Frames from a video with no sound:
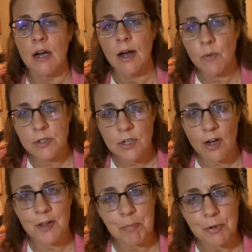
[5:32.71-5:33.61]
I wouldn't
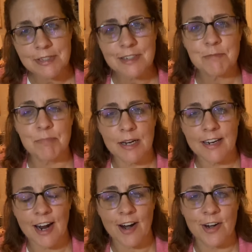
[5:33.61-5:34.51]
call it prison,
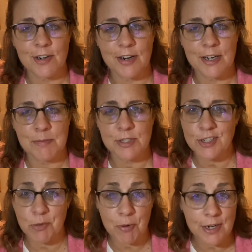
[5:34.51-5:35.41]
but our
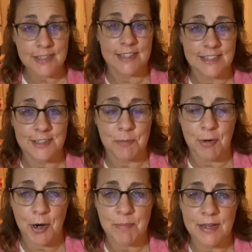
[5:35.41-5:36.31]
sterile processing
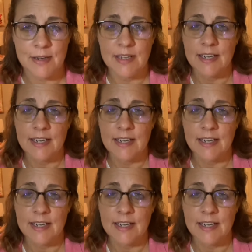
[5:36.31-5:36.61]
department.